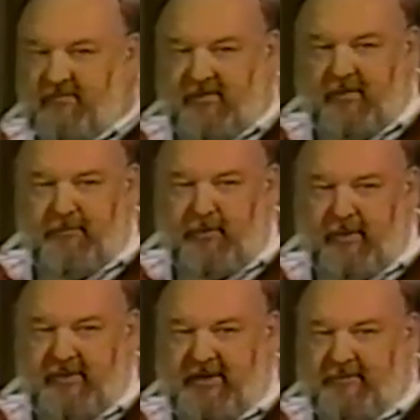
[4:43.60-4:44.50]
a very
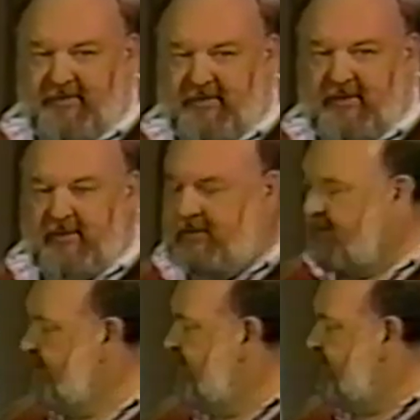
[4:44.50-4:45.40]
important type of thing,
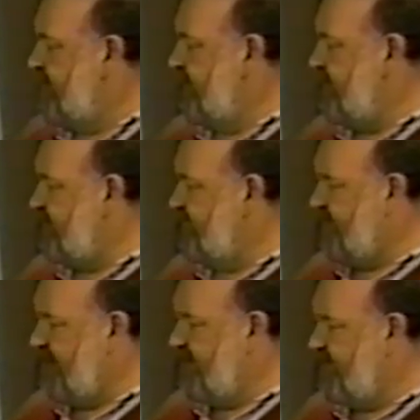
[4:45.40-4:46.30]
because it
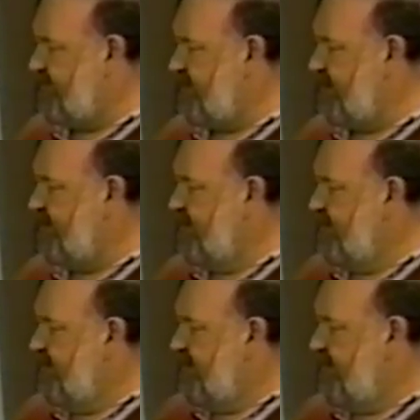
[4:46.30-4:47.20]
defines the
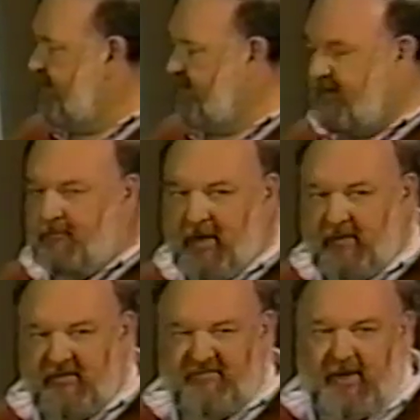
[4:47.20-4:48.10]

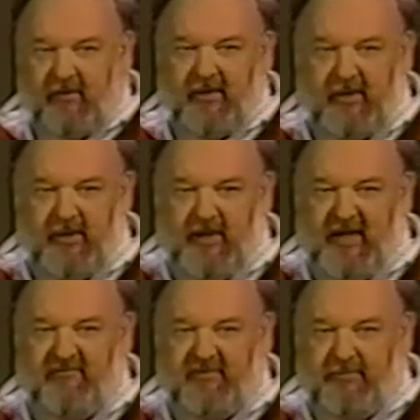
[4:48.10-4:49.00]
amount of area you
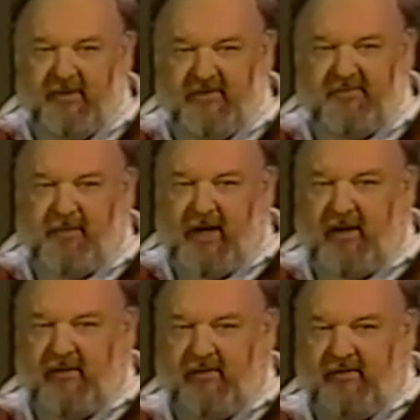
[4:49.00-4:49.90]
have to build a
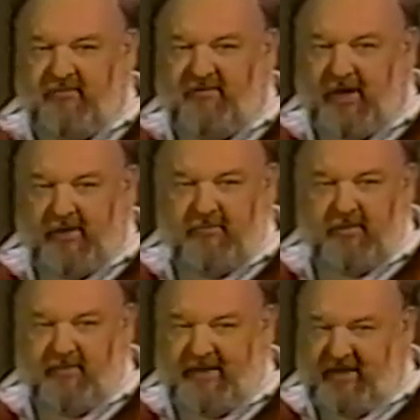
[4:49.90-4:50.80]
spar and the volume
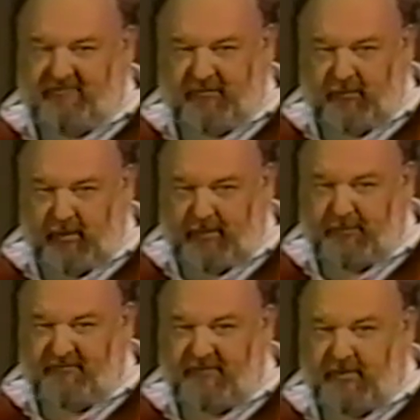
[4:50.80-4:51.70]
you might have if you want to
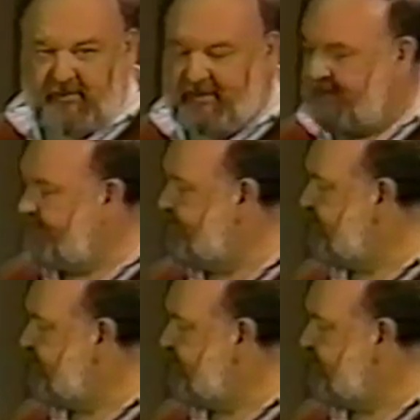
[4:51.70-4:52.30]
put fuel in there.